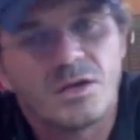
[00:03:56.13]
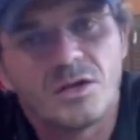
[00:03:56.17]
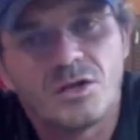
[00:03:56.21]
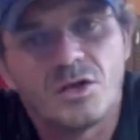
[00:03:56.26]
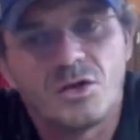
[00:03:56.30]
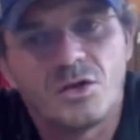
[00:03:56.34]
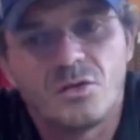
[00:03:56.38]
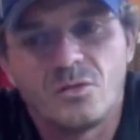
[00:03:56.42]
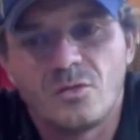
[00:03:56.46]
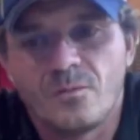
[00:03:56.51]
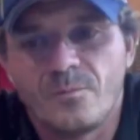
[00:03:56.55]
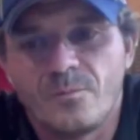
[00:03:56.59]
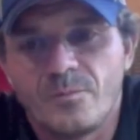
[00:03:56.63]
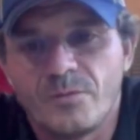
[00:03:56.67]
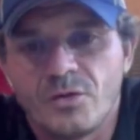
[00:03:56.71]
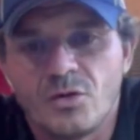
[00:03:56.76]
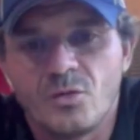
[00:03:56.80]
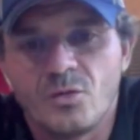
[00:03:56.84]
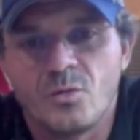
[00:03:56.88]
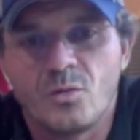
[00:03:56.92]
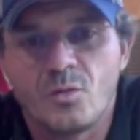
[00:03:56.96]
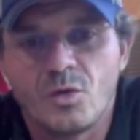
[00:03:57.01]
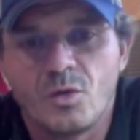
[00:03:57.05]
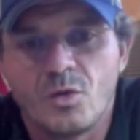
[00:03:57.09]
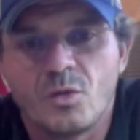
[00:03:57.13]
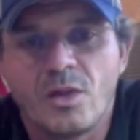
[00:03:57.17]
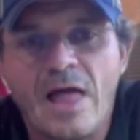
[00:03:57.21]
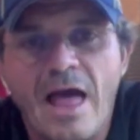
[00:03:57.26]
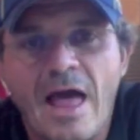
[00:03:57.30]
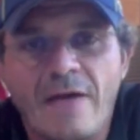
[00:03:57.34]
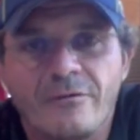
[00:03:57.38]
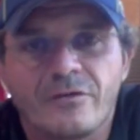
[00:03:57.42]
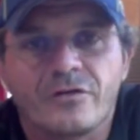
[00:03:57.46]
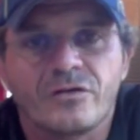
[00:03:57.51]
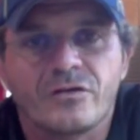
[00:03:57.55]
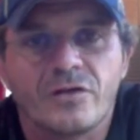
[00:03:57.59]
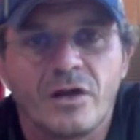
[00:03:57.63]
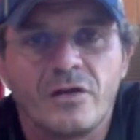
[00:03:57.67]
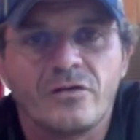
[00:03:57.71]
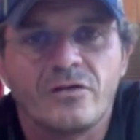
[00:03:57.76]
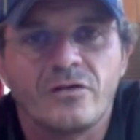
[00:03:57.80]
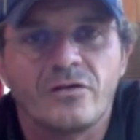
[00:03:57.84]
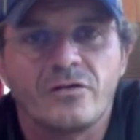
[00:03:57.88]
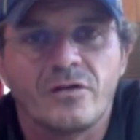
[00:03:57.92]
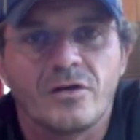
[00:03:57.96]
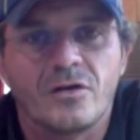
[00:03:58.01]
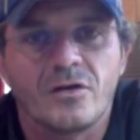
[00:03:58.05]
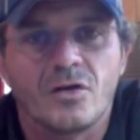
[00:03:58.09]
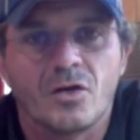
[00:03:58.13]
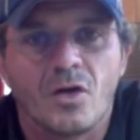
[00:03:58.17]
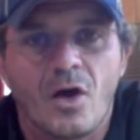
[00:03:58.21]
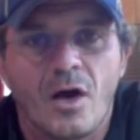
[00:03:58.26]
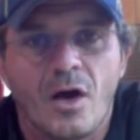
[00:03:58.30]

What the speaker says: You will have seasons